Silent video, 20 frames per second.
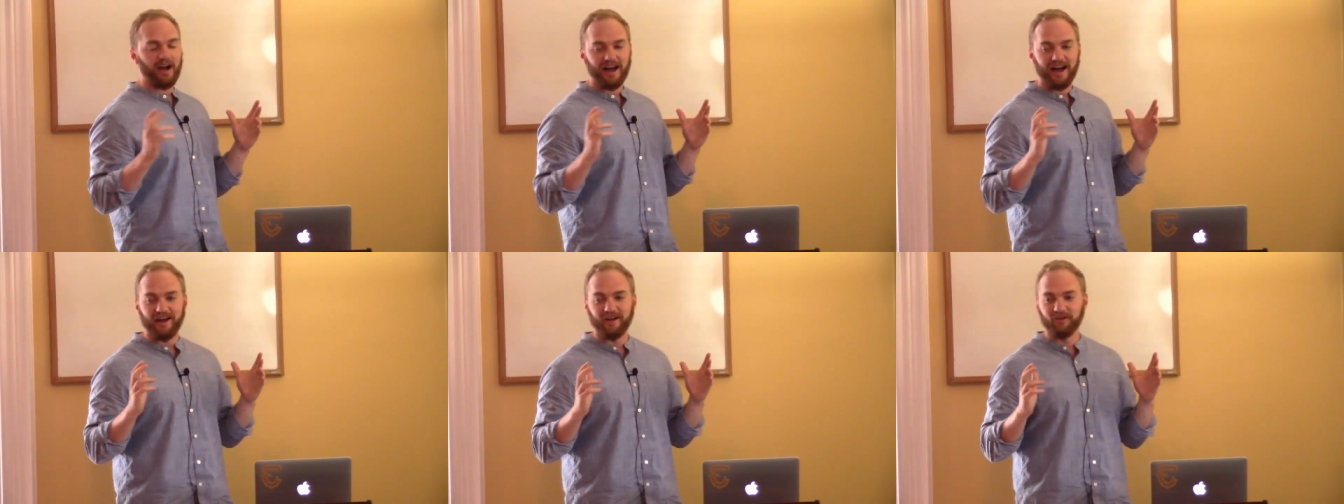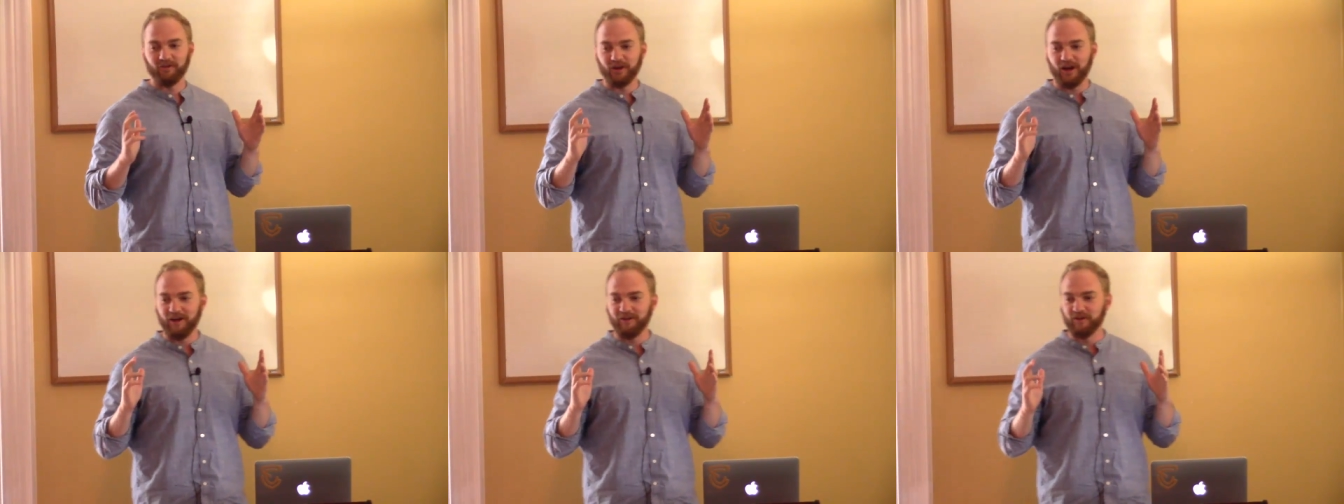I,
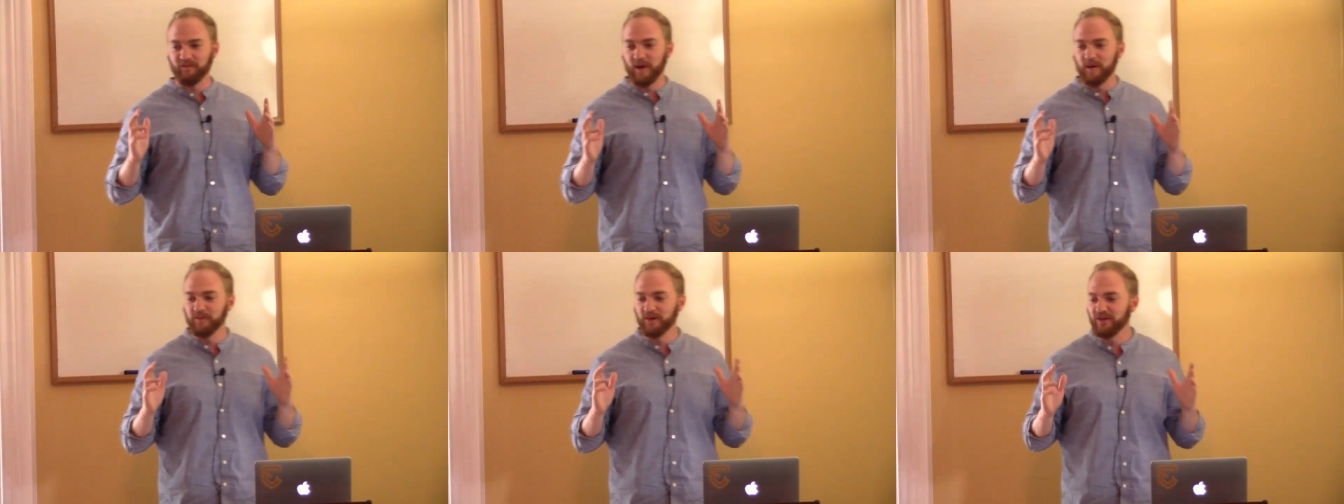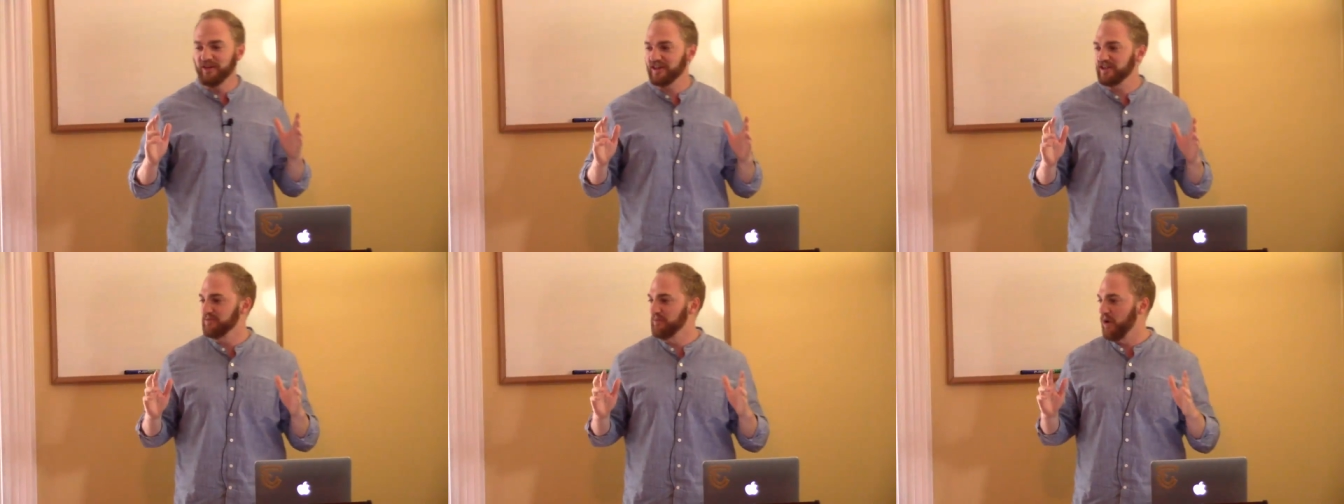I remember
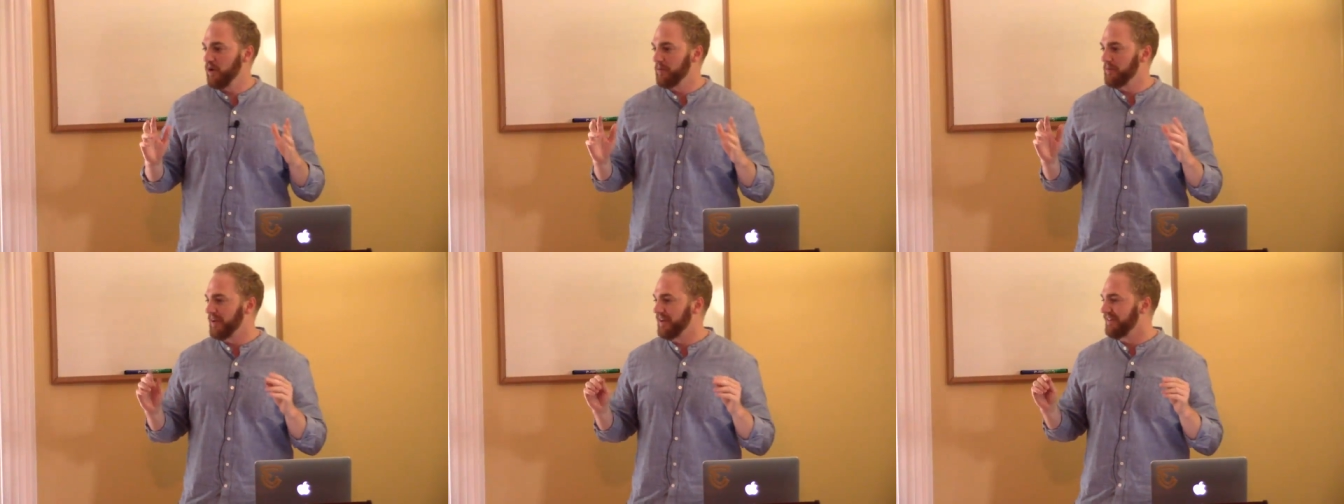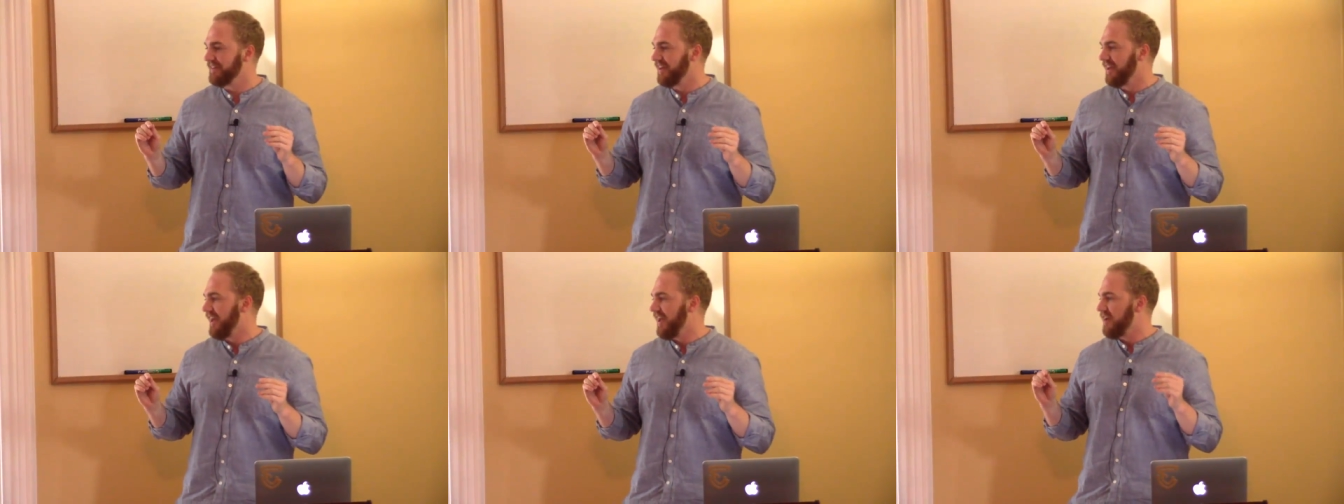this
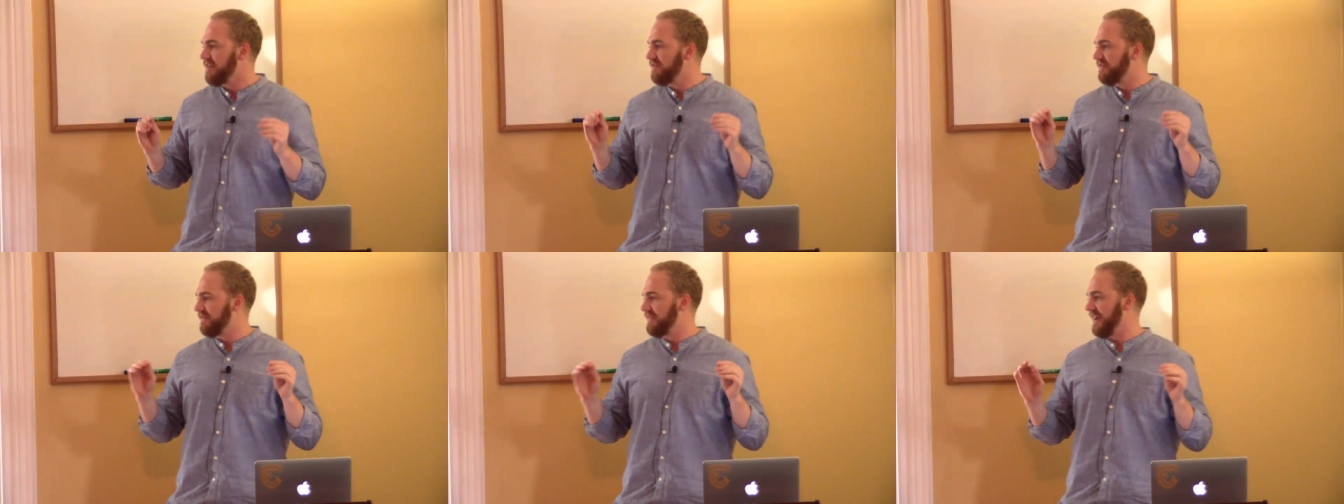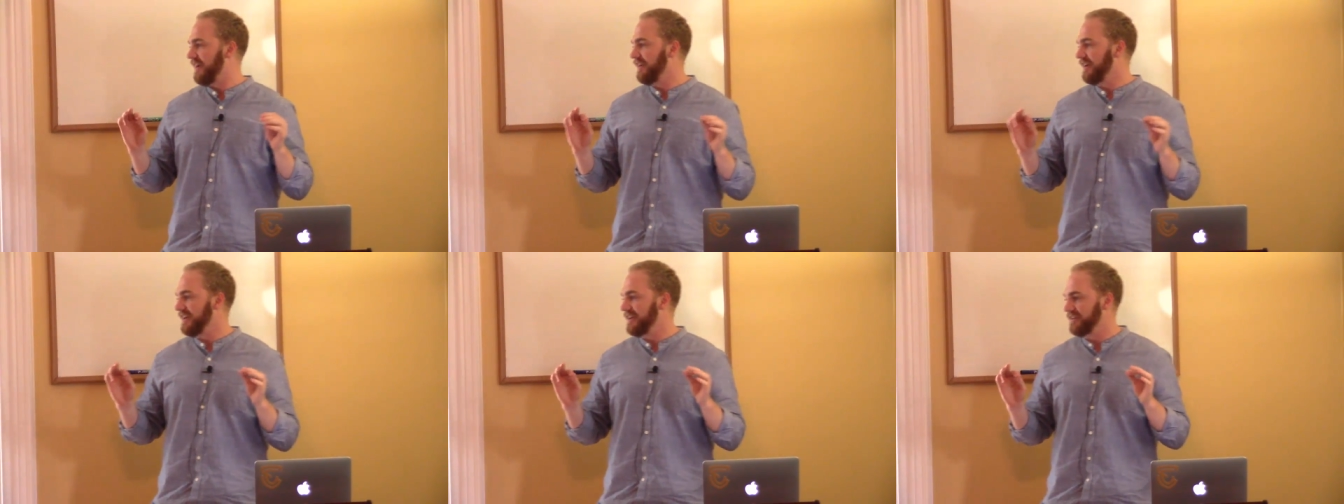moment
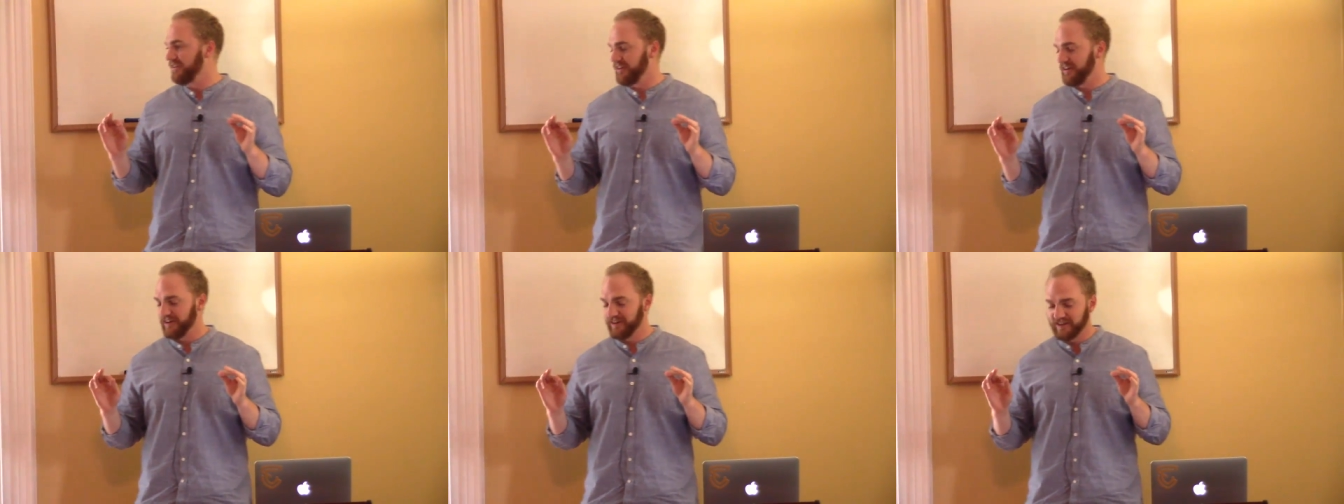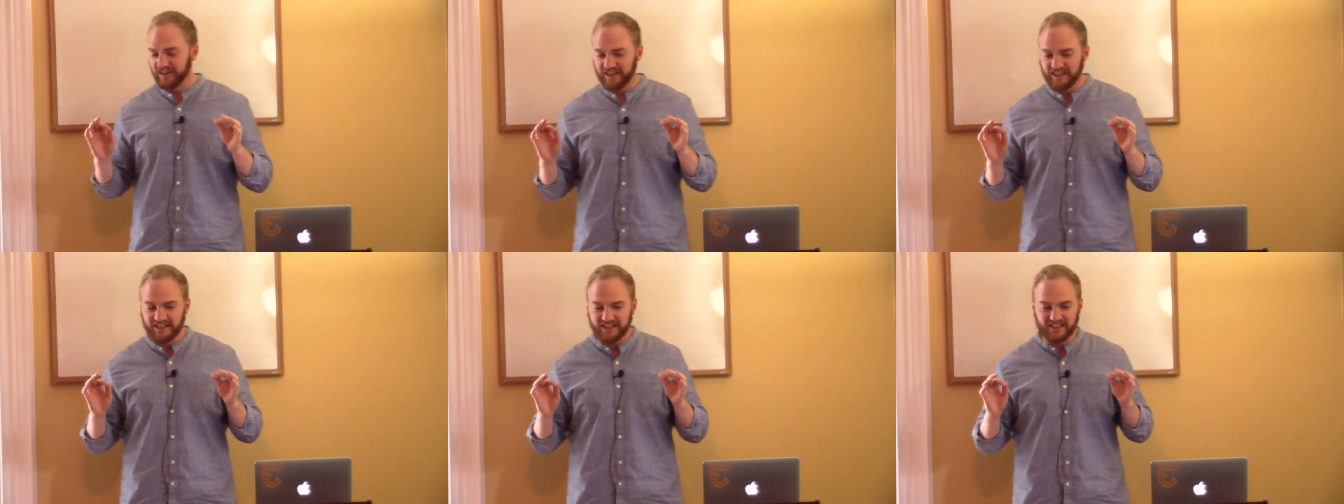very
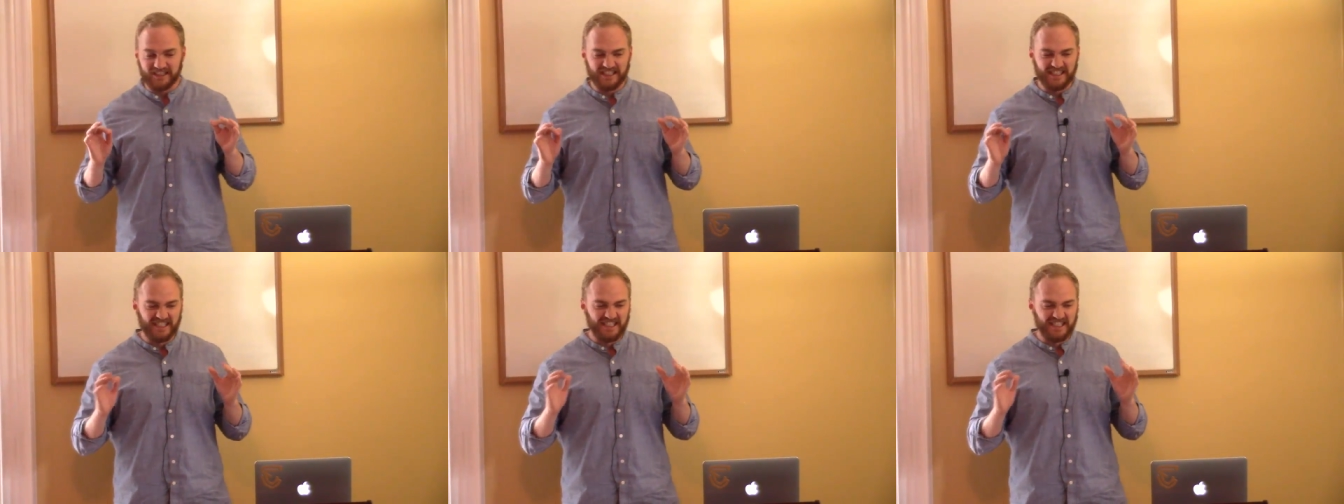clearly.